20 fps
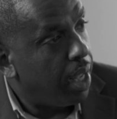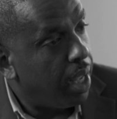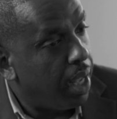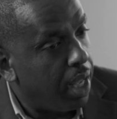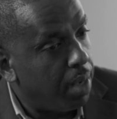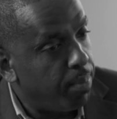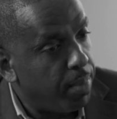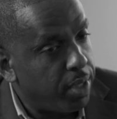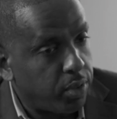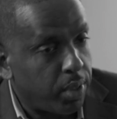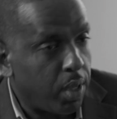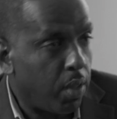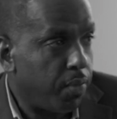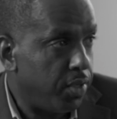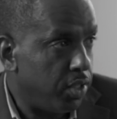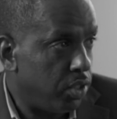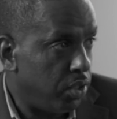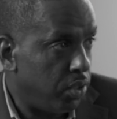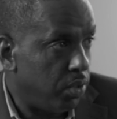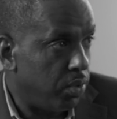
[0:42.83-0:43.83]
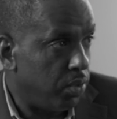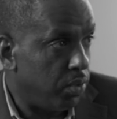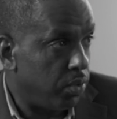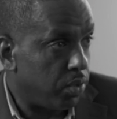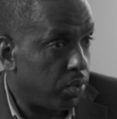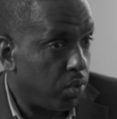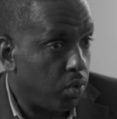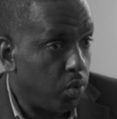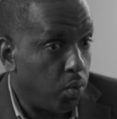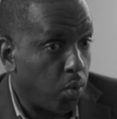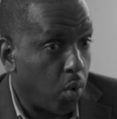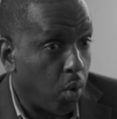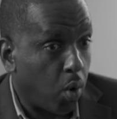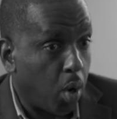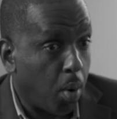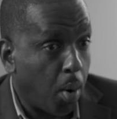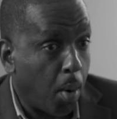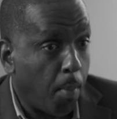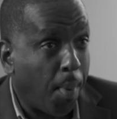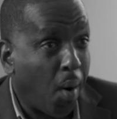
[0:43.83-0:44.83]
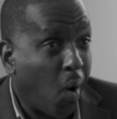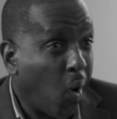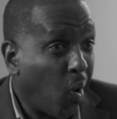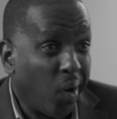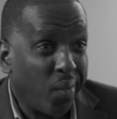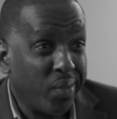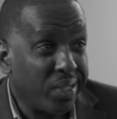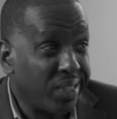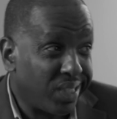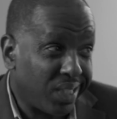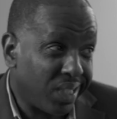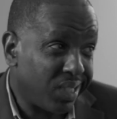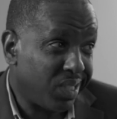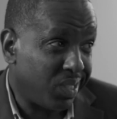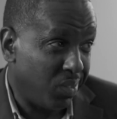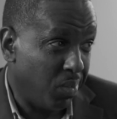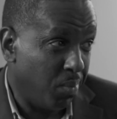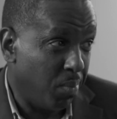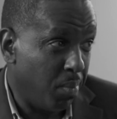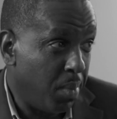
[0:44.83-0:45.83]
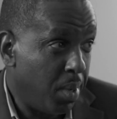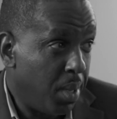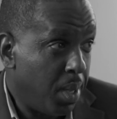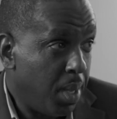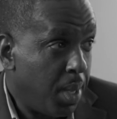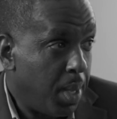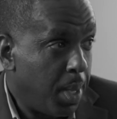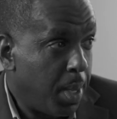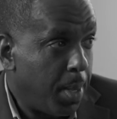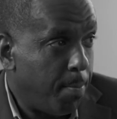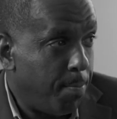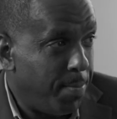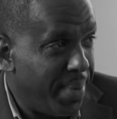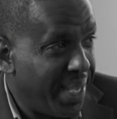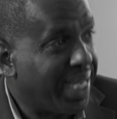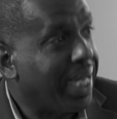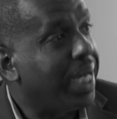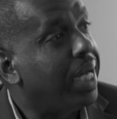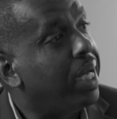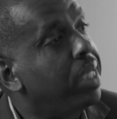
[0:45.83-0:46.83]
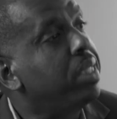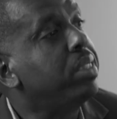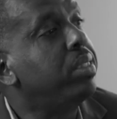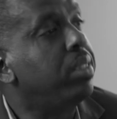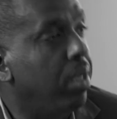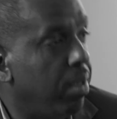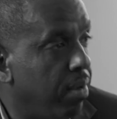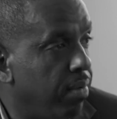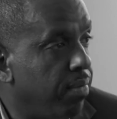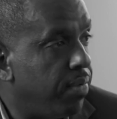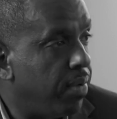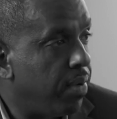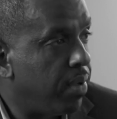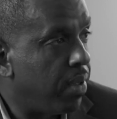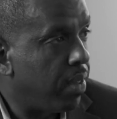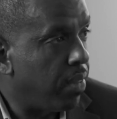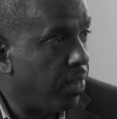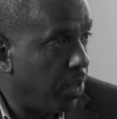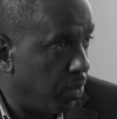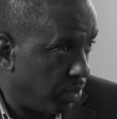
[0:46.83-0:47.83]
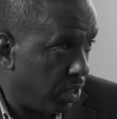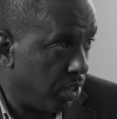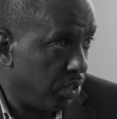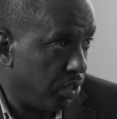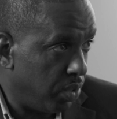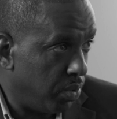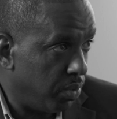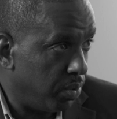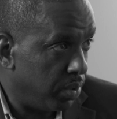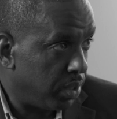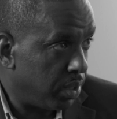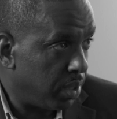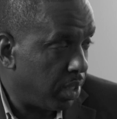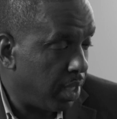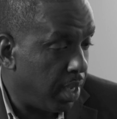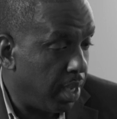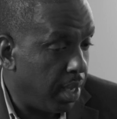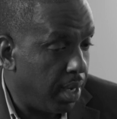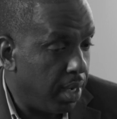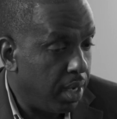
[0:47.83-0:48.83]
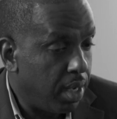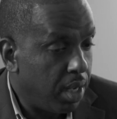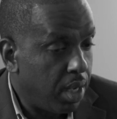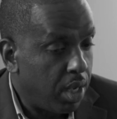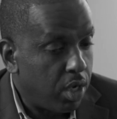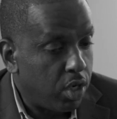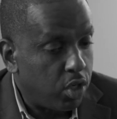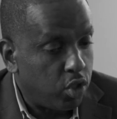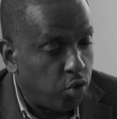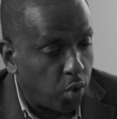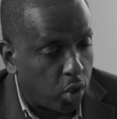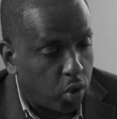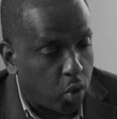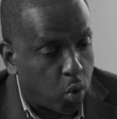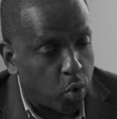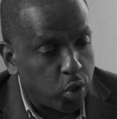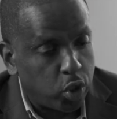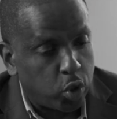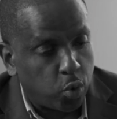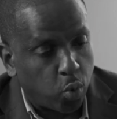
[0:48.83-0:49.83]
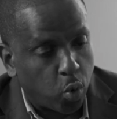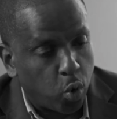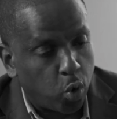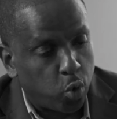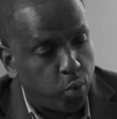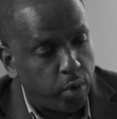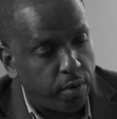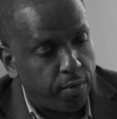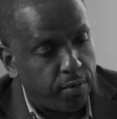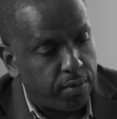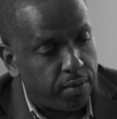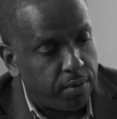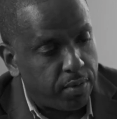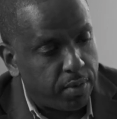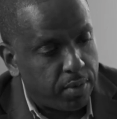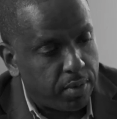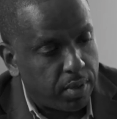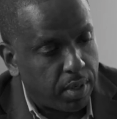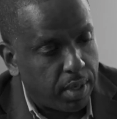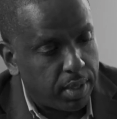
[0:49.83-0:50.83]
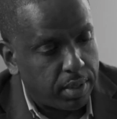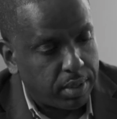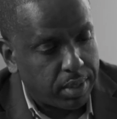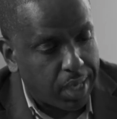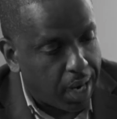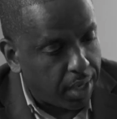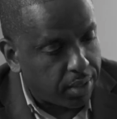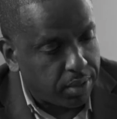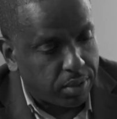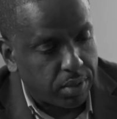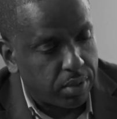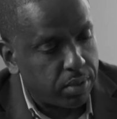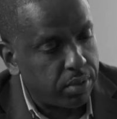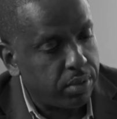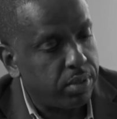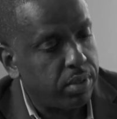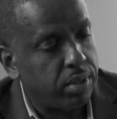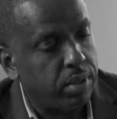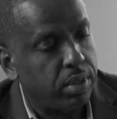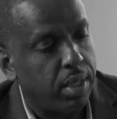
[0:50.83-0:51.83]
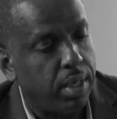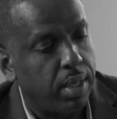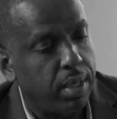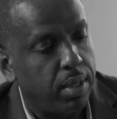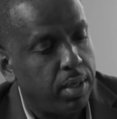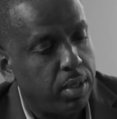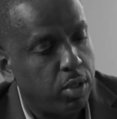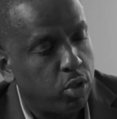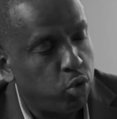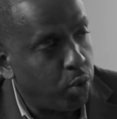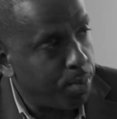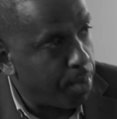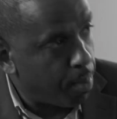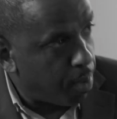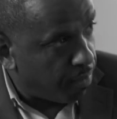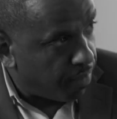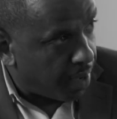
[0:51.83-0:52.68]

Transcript: and mental health issues who are a part of the system because of those issues. And drug courts work with doctors and treatment